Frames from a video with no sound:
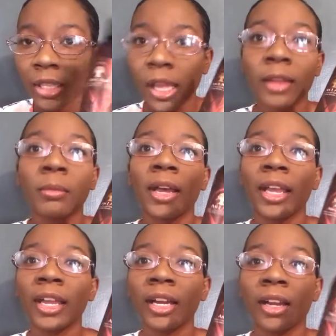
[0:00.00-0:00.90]
Like my
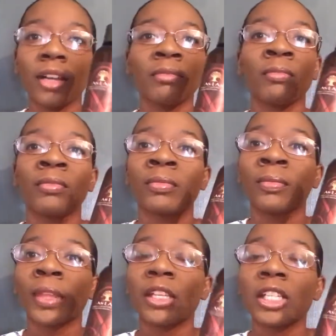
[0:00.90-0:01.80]
hair
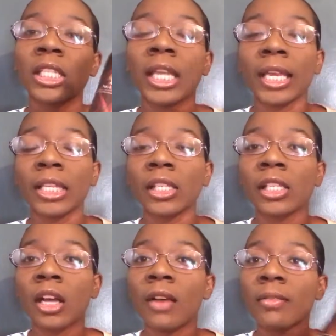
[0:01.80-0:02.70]
just stays
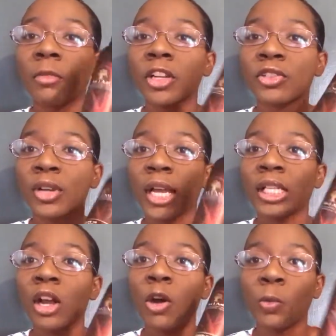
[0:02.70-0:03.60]
soft and
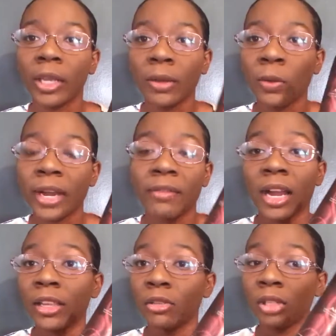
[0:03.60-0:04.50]
moisturized all week whenever
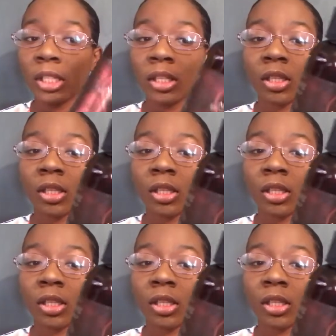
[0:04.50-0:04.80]
I use this.